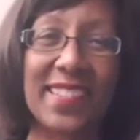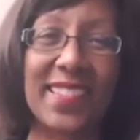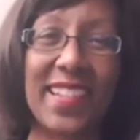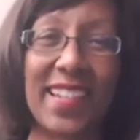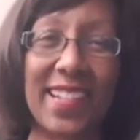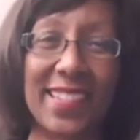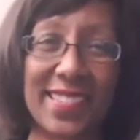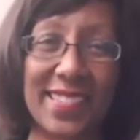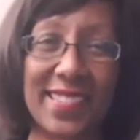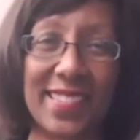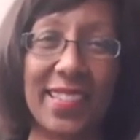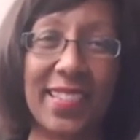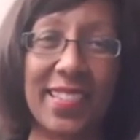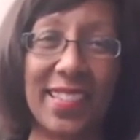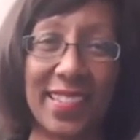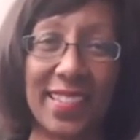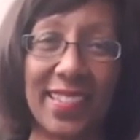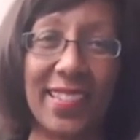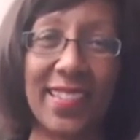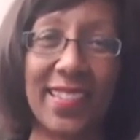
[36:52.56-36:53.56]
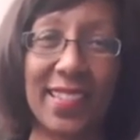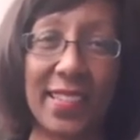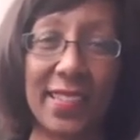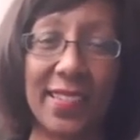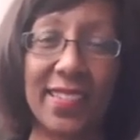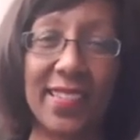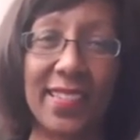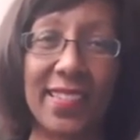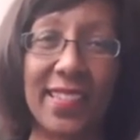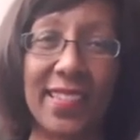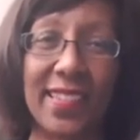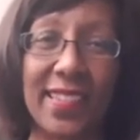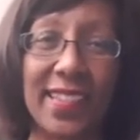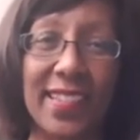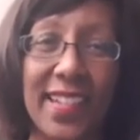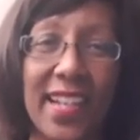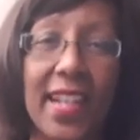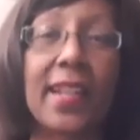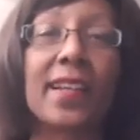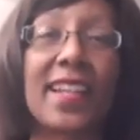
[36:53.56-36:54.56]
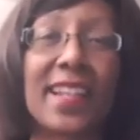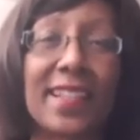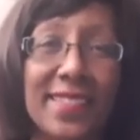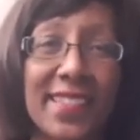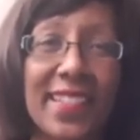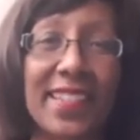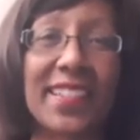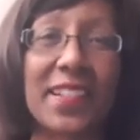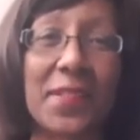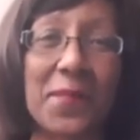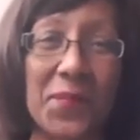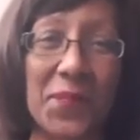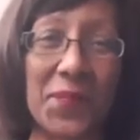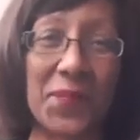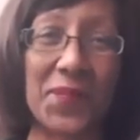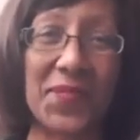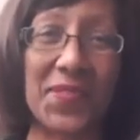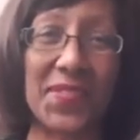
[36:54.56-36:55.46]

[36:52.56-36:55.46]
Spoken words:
Otherwise it gets overwhelming. All right, so one last question.